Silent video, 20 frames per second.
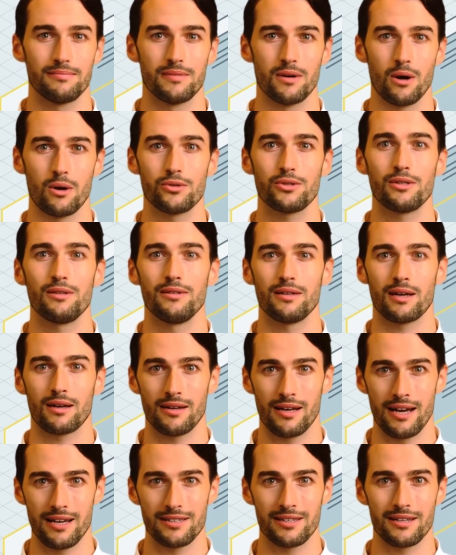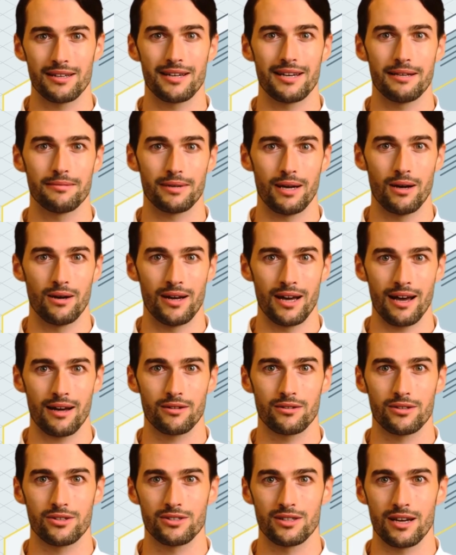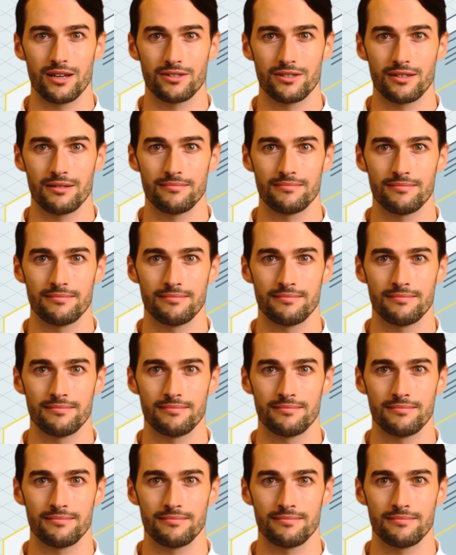Also known as an email header injection,